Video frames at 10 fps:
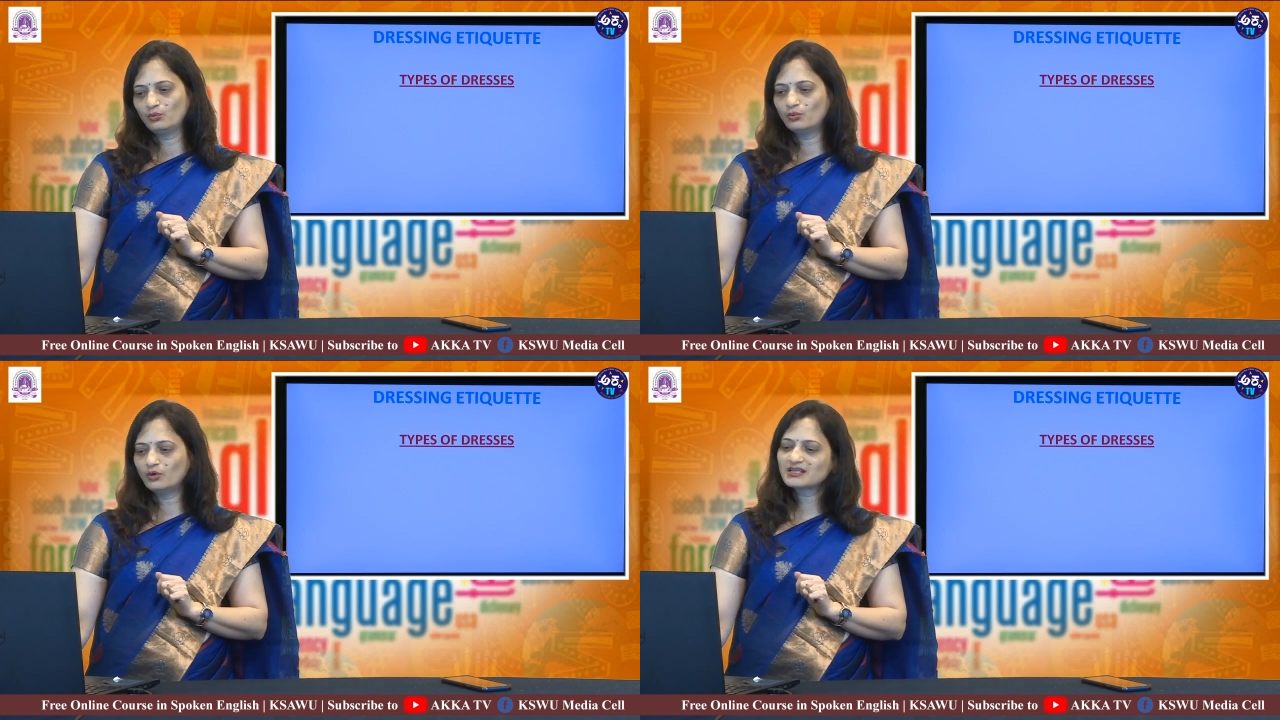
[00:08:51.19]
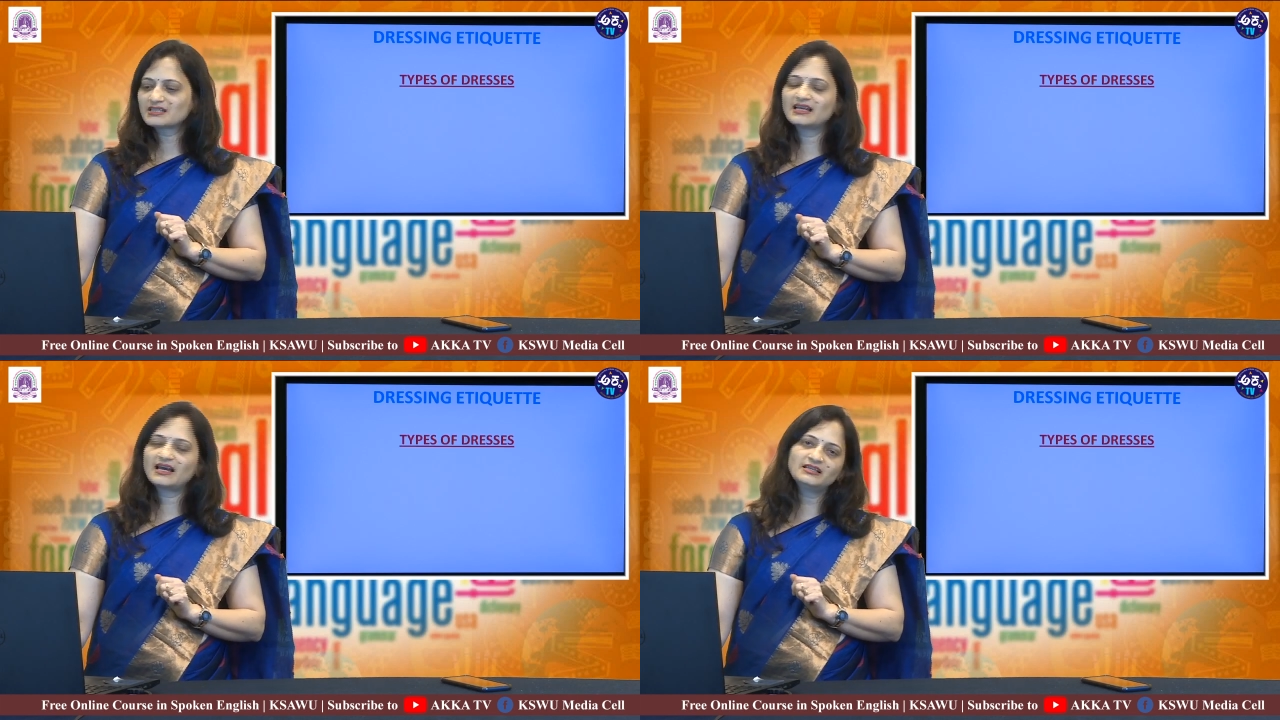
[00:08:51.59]
What
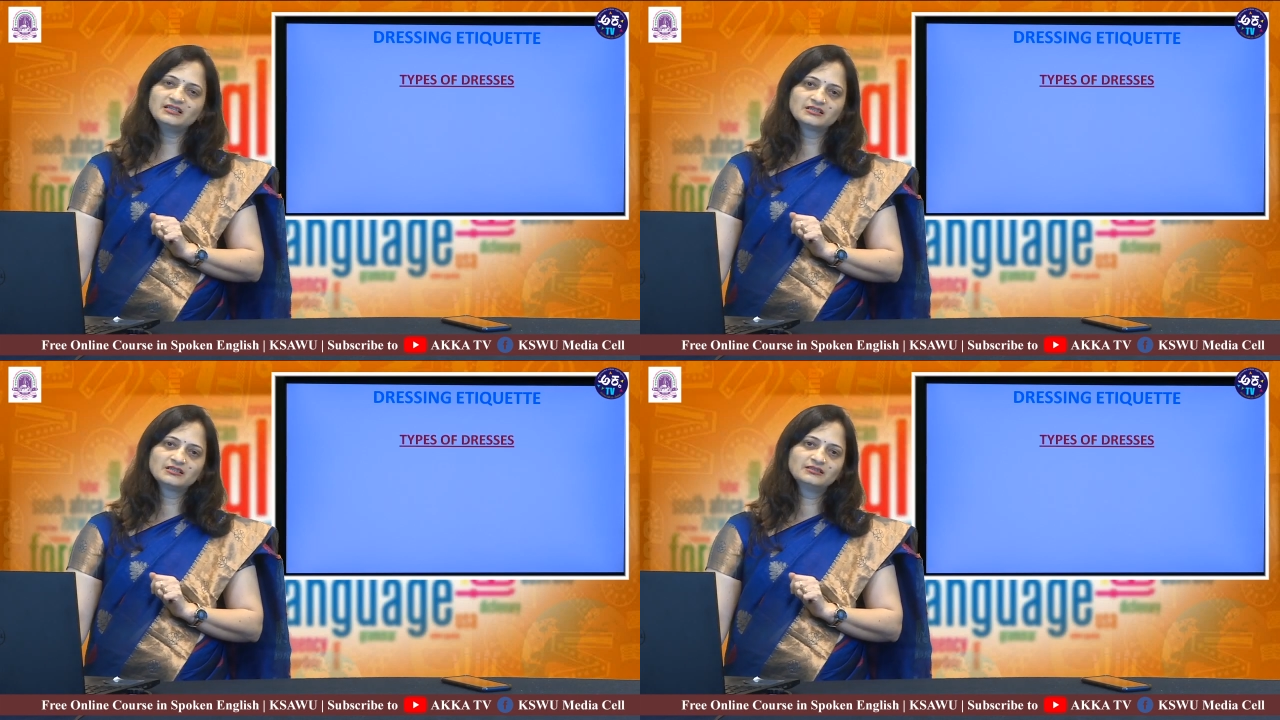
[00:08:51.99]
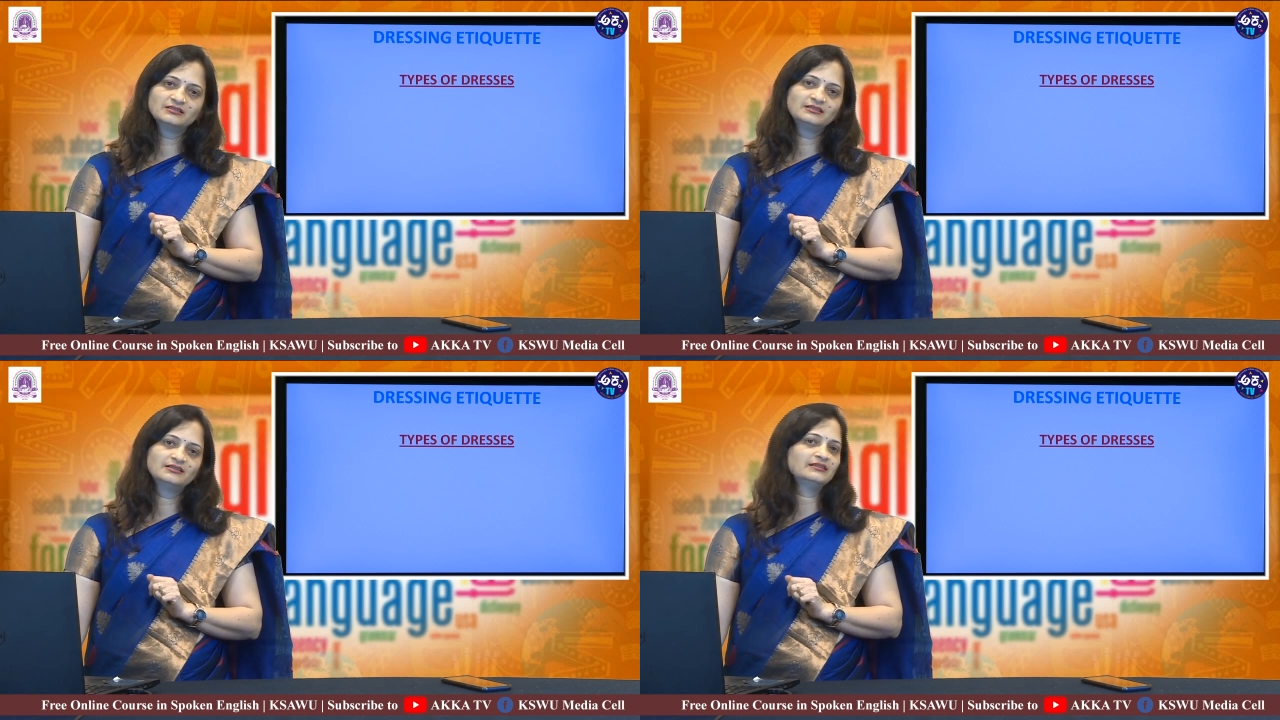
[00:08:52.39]
is that?
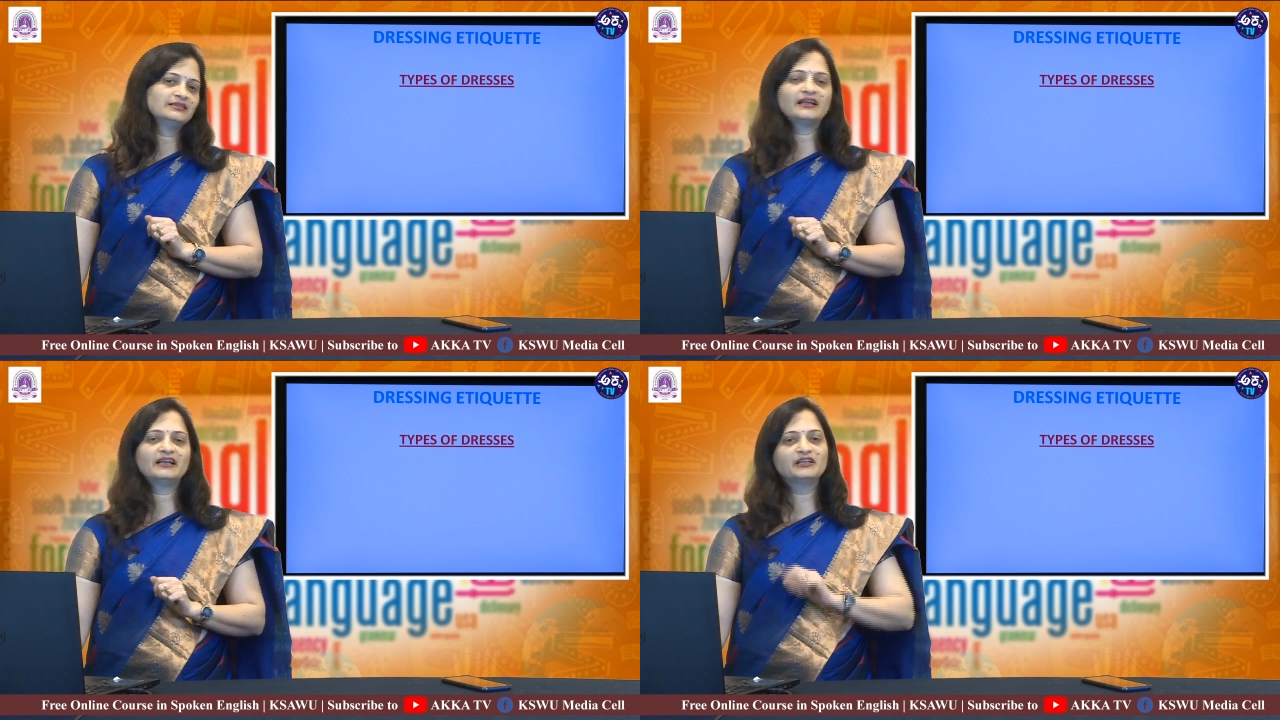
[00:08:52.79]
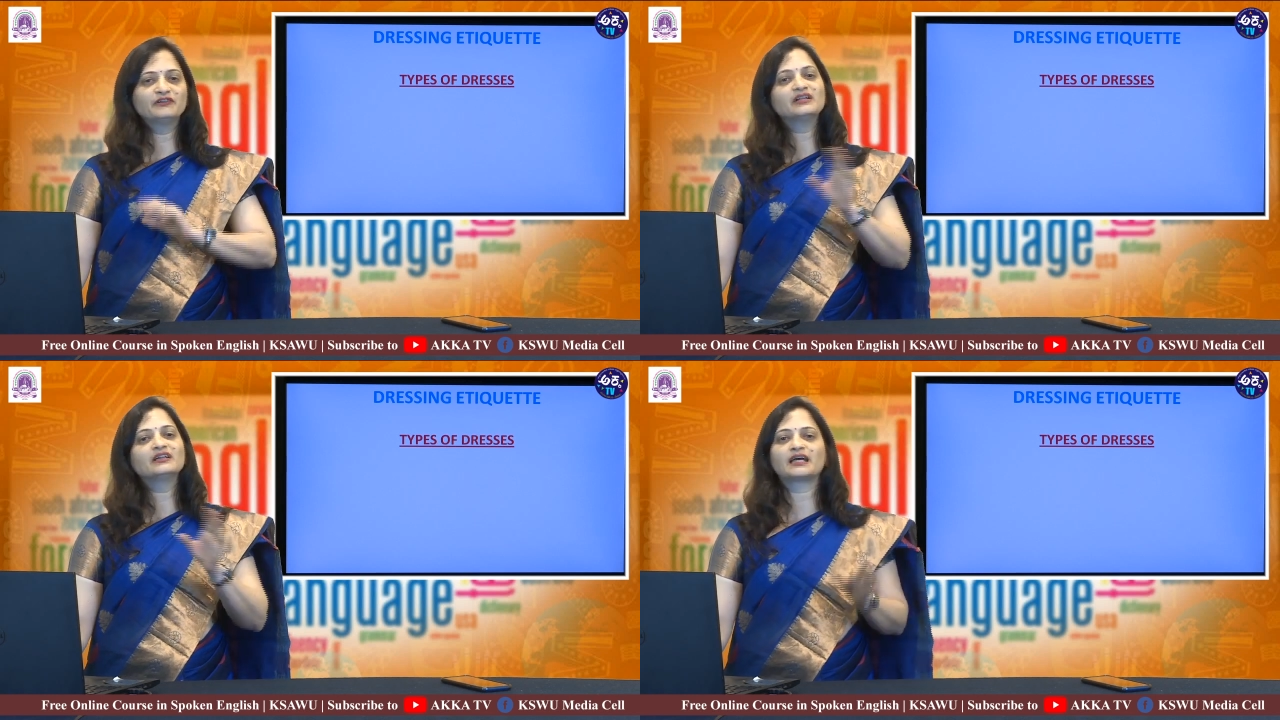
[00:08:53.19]
There are
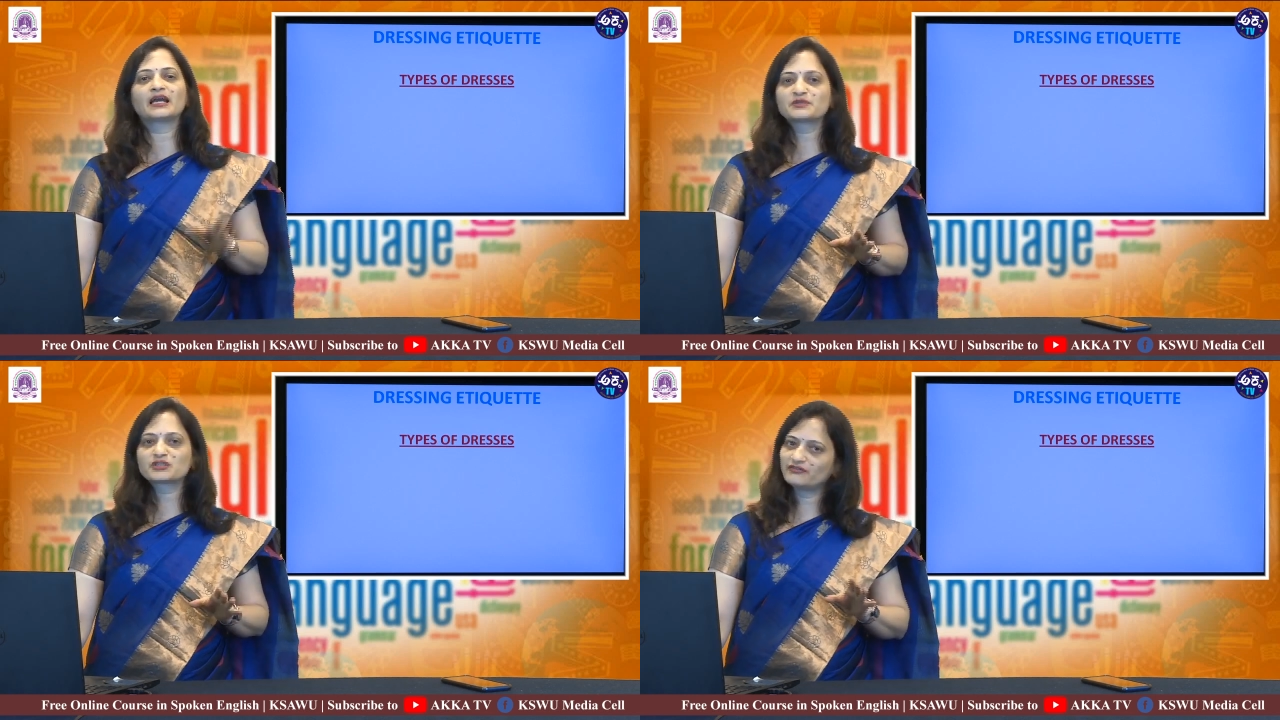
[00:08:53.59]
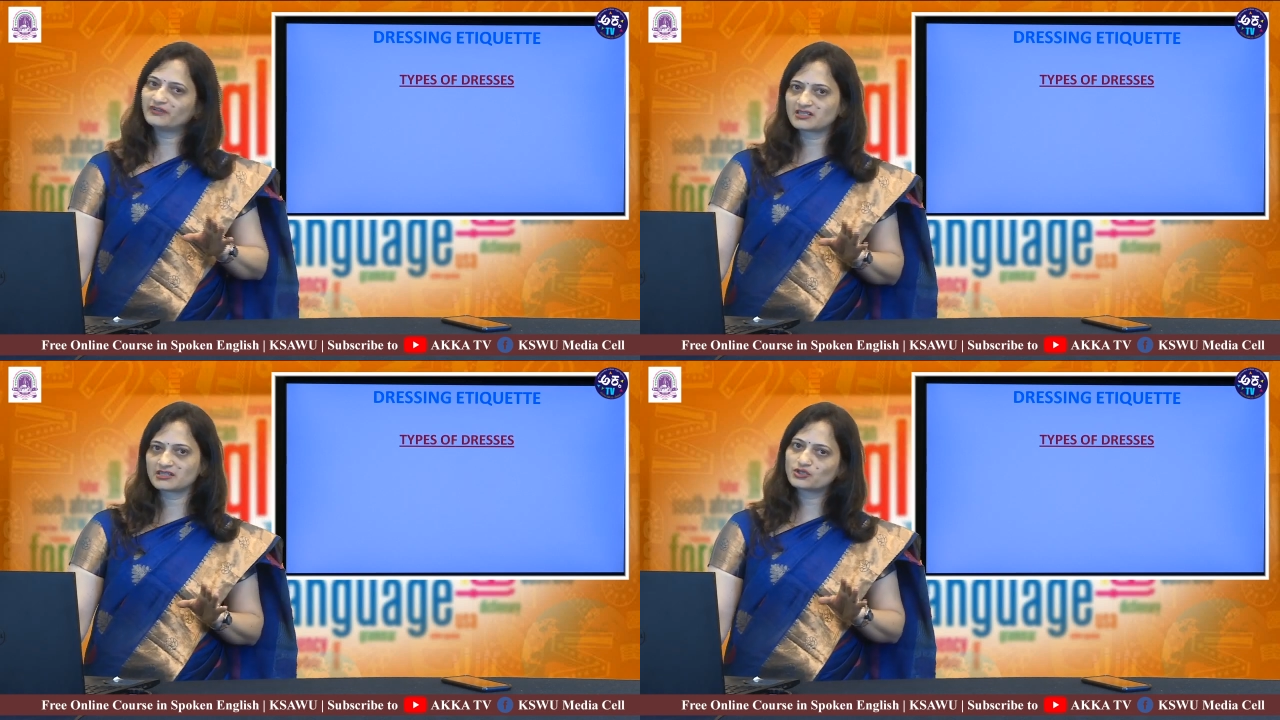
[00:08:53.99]
different types of
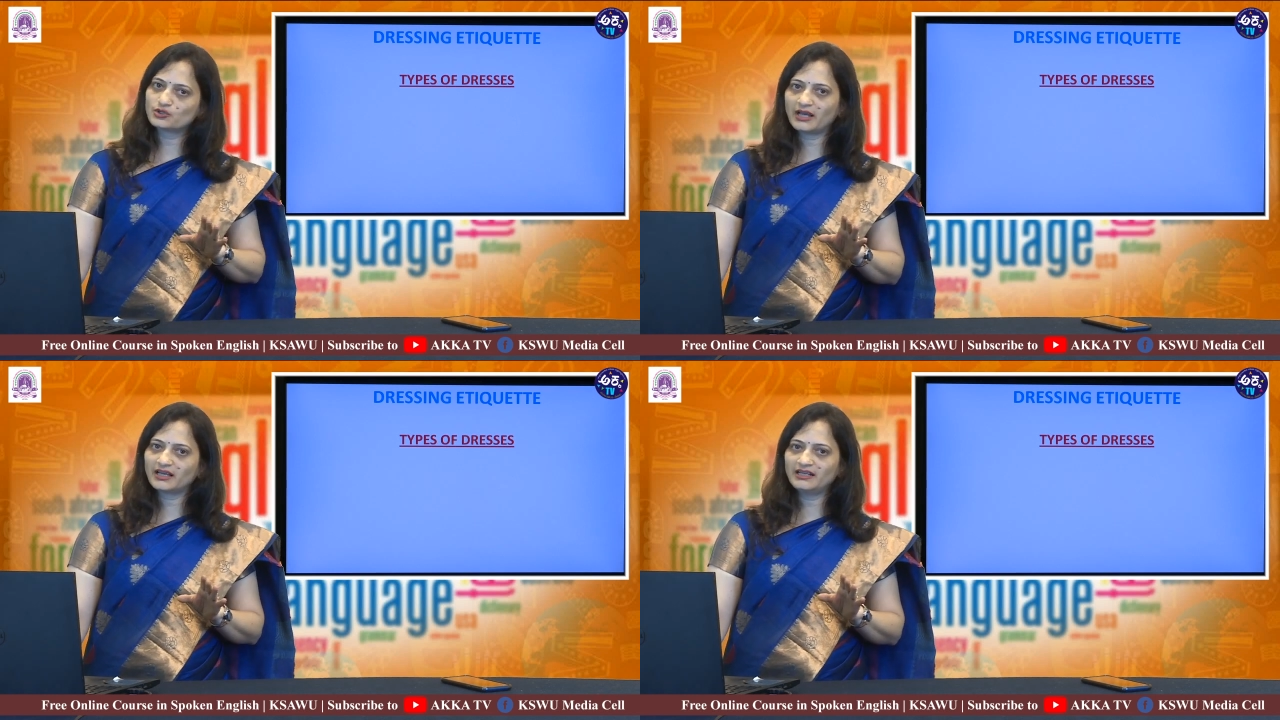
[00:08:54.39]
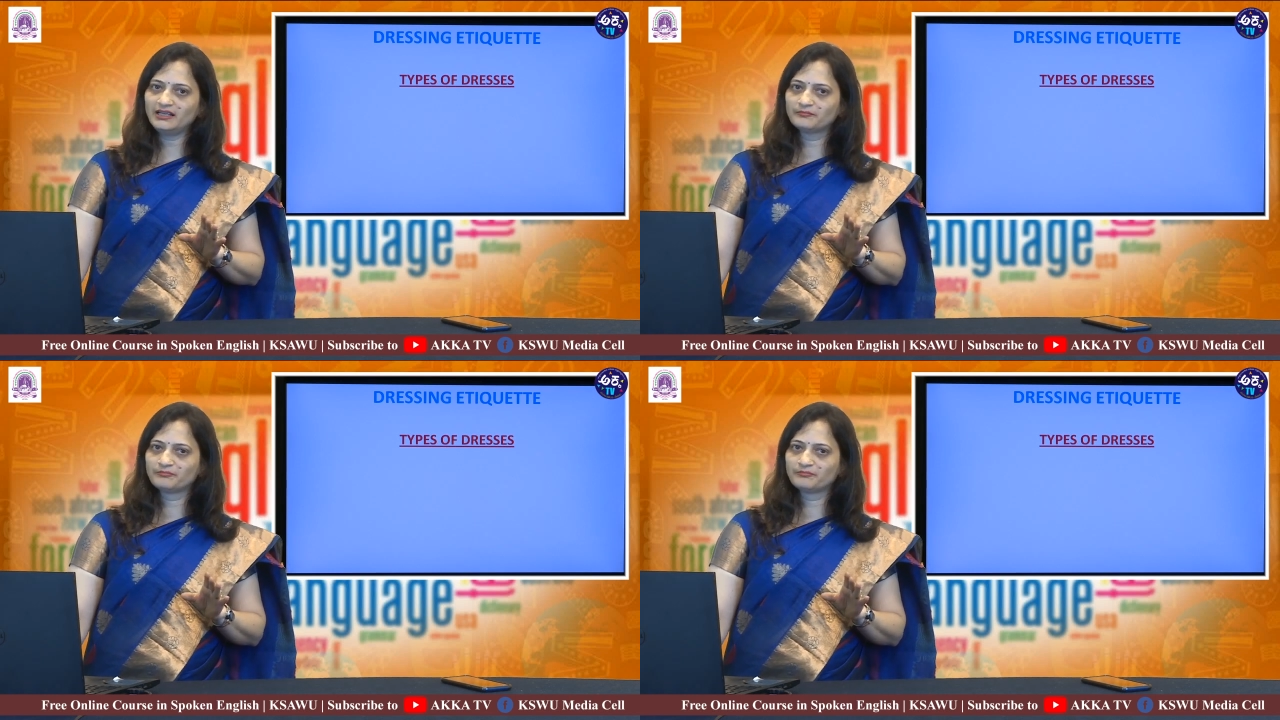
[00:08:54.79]
dresses. Do you agree?